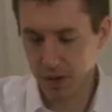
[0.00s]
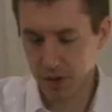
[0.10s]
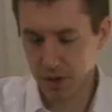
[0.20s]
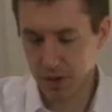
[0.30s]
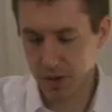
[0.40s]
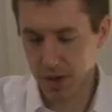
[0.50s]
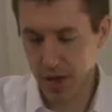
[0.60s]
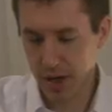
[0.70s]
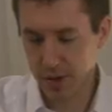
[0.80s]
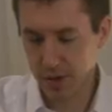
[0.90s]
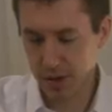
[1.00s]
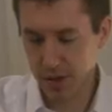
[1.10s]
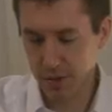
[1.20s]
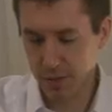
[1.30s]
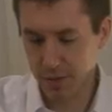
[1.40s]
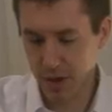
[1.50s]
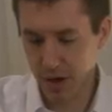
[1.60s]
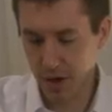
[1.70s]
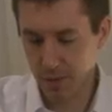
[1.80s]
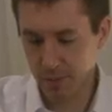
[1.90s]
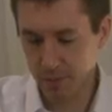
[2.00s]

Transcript: size leaf there.